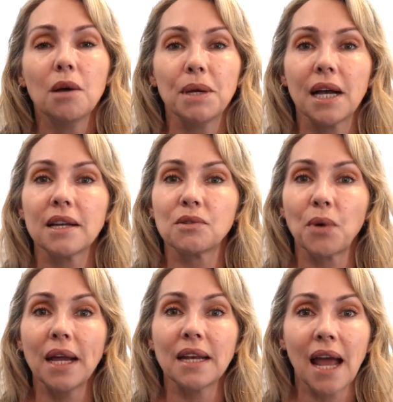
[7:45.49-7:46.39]
because
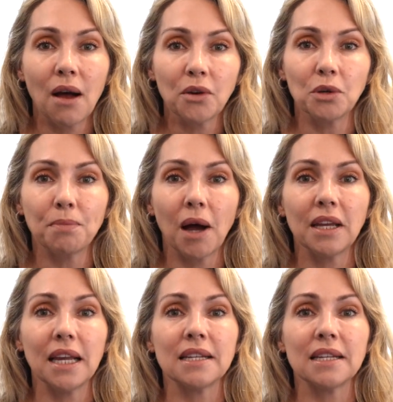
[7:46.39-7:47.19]
right now your body